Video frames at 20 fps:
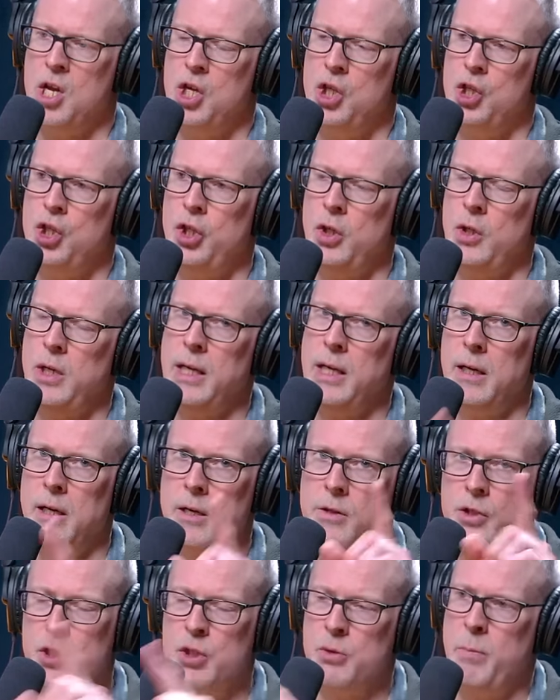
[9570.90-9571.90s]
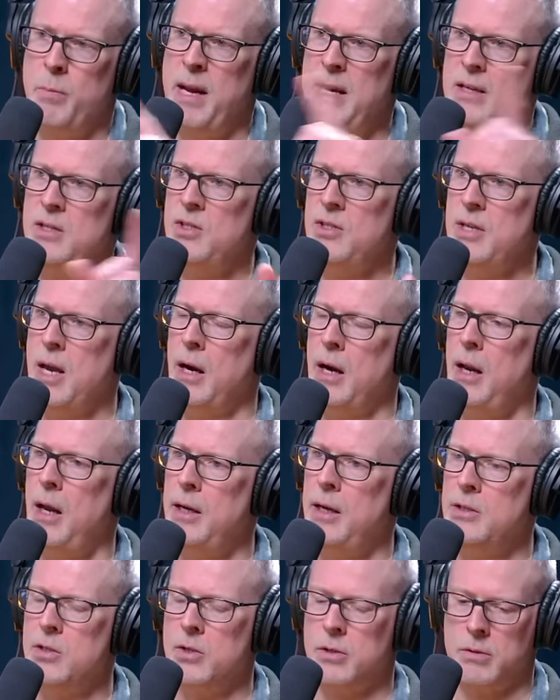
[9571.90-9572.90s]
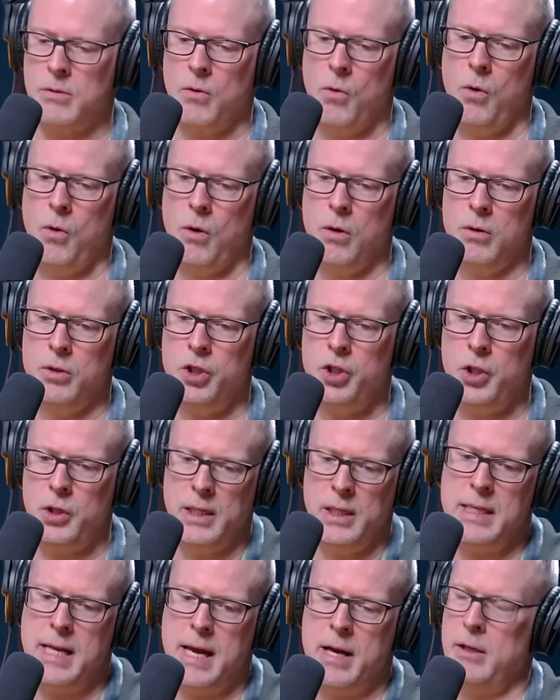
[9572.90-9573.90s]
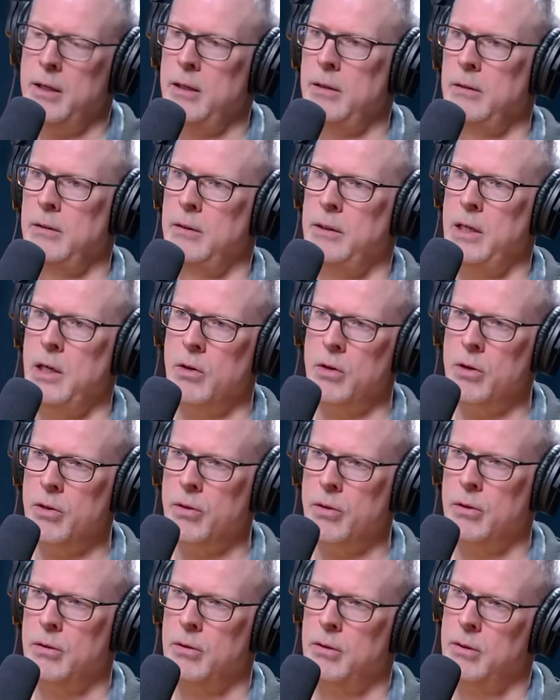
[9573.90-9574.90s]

Shooting at other space satellites or shooting down at the Earth?